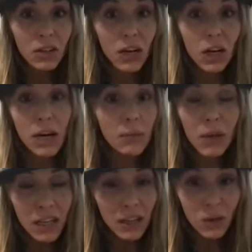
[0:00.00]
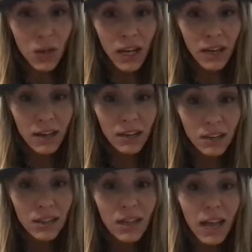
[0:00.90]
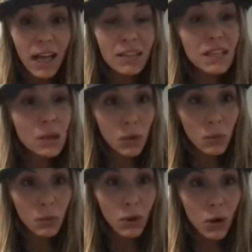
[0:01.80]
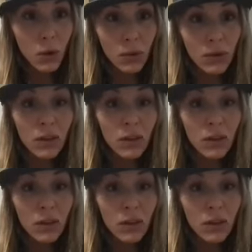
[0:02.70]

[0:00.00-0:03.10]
or a beacon you like, and same with a probe.